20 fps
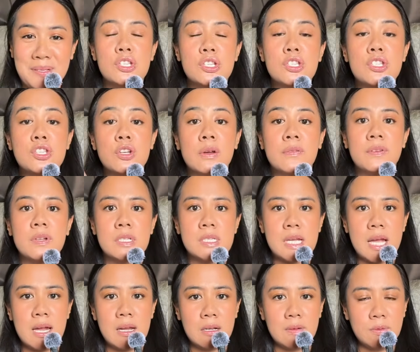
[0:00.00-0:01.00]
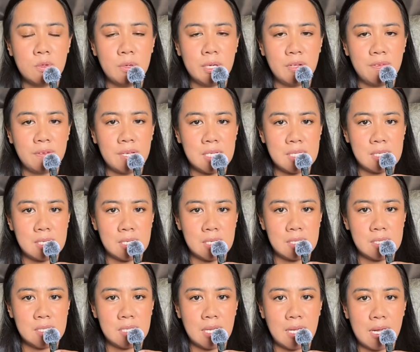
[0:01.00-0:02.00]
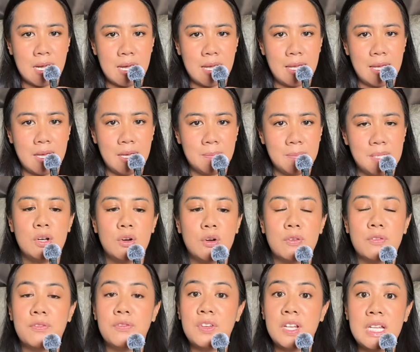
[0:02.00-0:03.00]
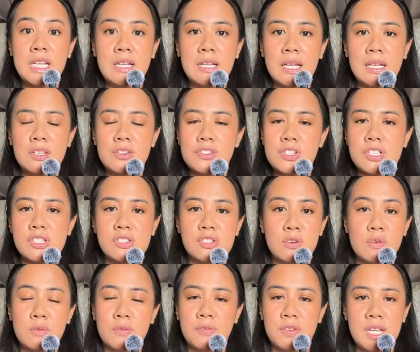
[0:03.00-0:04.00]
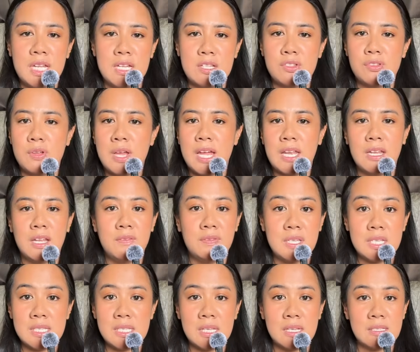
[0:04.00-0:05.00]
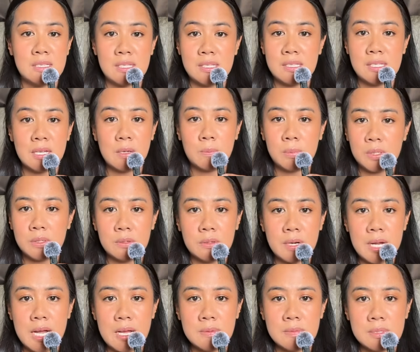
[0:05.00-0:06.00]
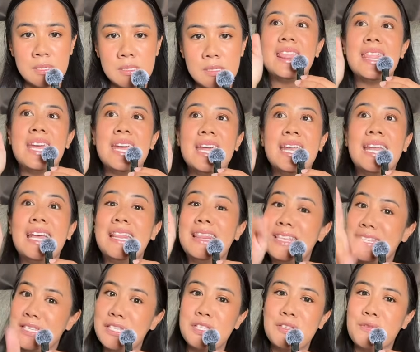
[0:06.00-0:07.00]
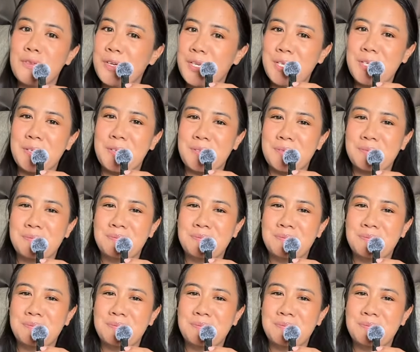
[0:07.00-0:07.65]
So if you're tired of quick fixes like I am, or feeling like you just don't fit into any of these existing programs, then this is for you.